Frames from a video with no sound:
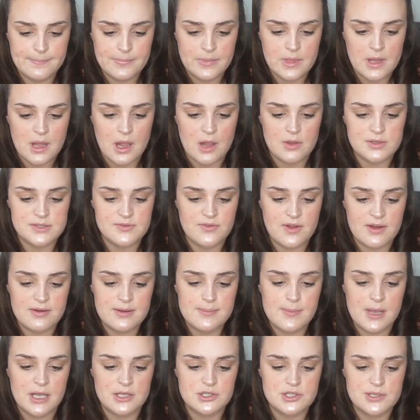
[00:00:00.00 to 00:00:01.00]
I was very
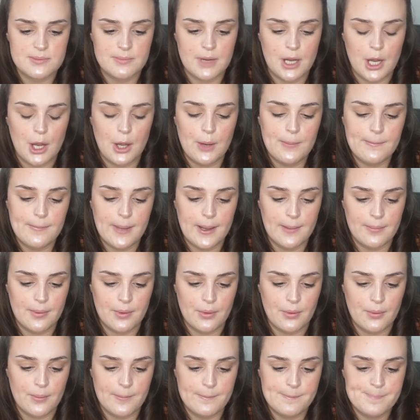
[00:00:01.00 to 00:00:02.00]
much in my own
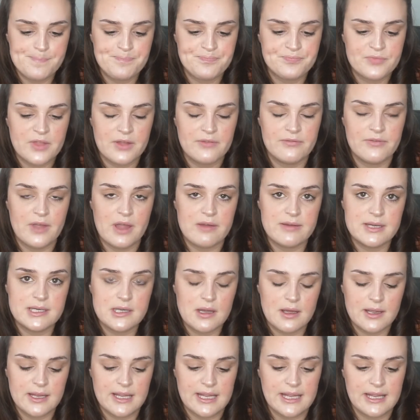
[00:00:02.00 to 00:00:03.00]
bubble, very
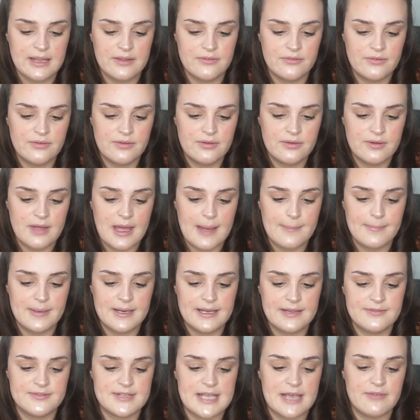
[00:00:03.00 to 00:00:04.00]
naive, and
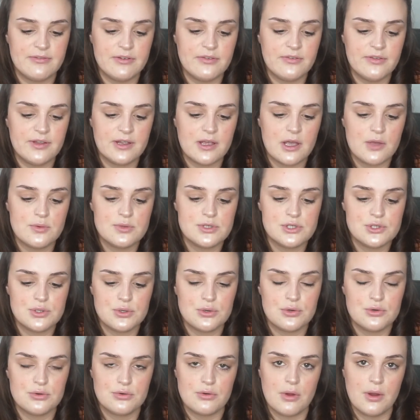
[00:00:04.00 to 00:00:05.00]
believed everything I was
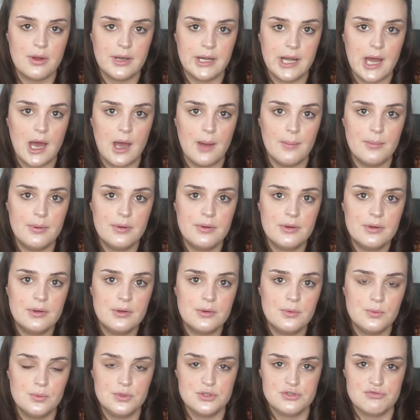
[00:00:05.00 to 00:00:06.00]
taught growing up
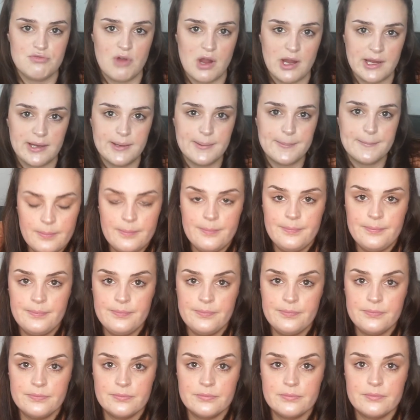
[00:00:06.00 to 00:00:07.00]
was right.
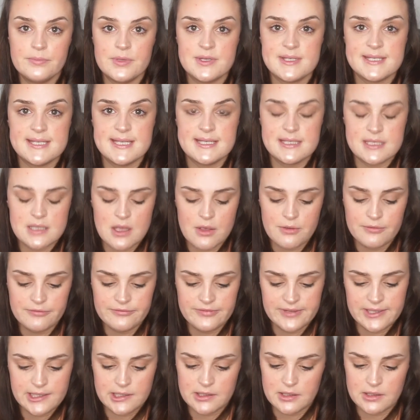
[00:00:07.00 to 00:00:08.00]
But since going
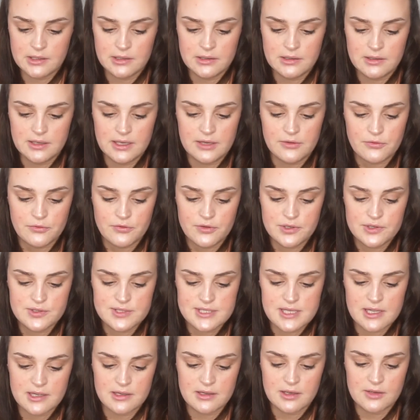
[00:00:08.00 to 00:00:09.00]
vegan, it feels
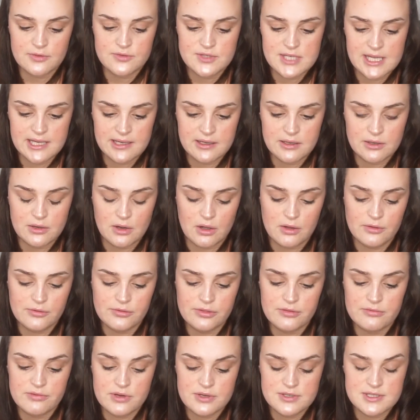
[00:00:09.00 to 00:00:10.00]
like I've taken off
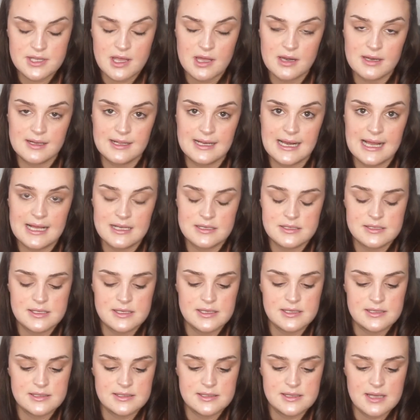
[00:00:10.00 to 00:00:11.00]
the rose-coloured
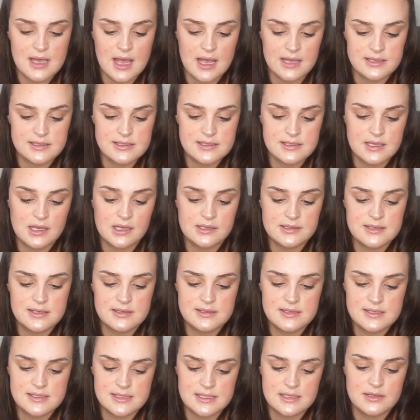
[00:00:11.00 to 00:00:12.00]
glasses and started to
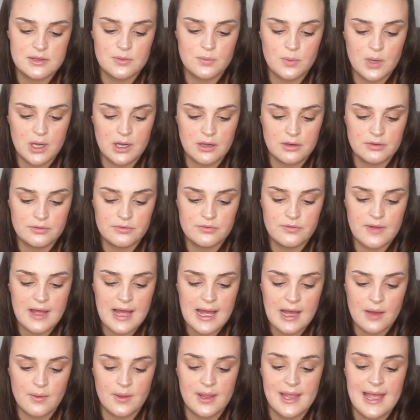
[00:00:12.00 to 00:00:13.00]
see the world for
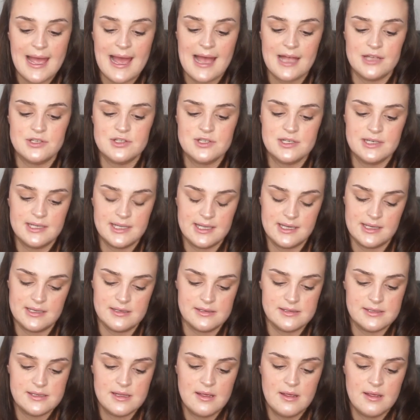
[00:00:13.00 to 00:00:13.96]
how it actually is,